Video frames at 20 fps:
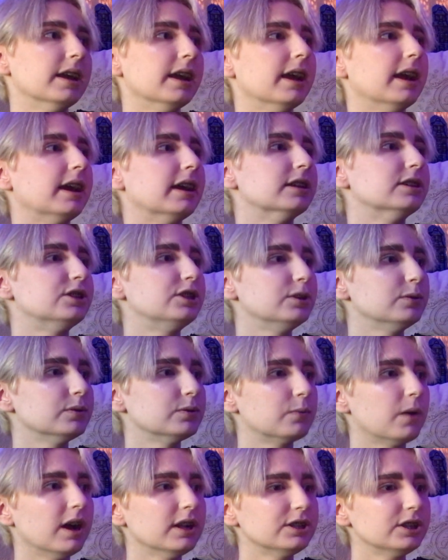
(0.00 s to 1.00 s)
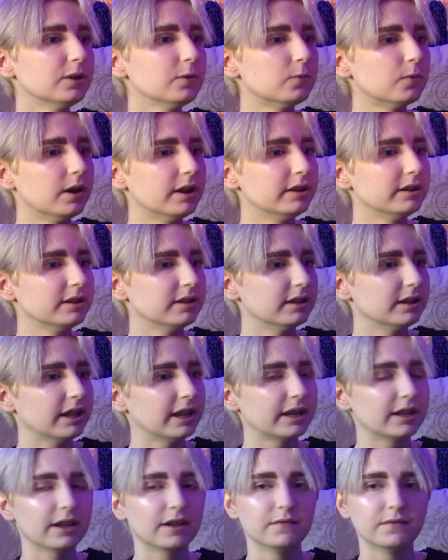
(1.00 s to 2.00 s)
and she was watching one
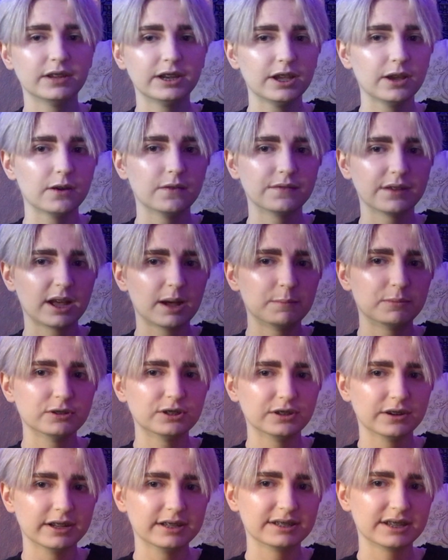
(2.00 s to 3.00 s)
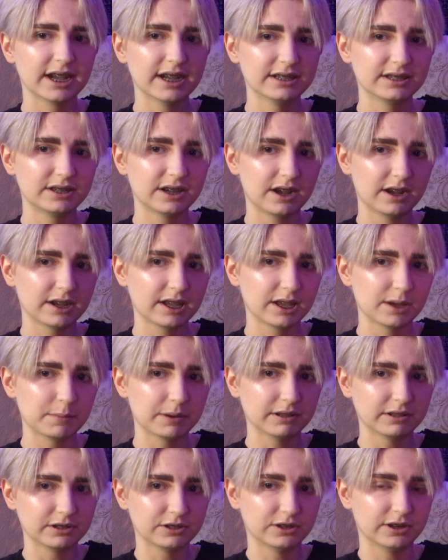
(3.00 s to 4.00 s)
like video of a couple trans guys talking
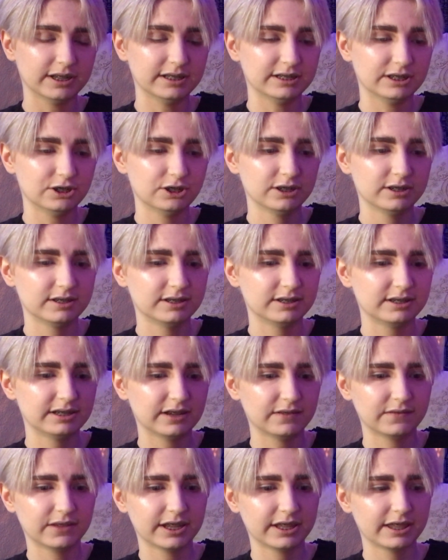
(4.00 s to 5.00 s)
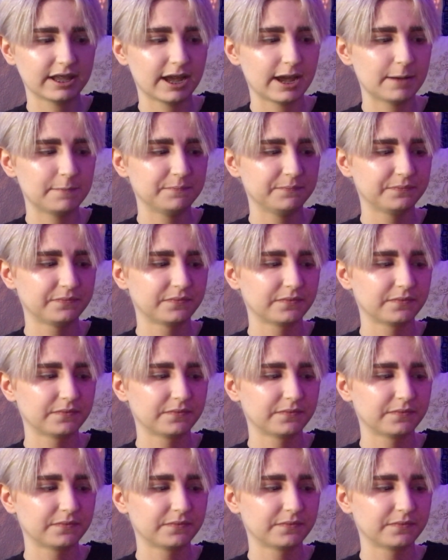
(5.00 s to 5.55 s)
about their transition and stuff like that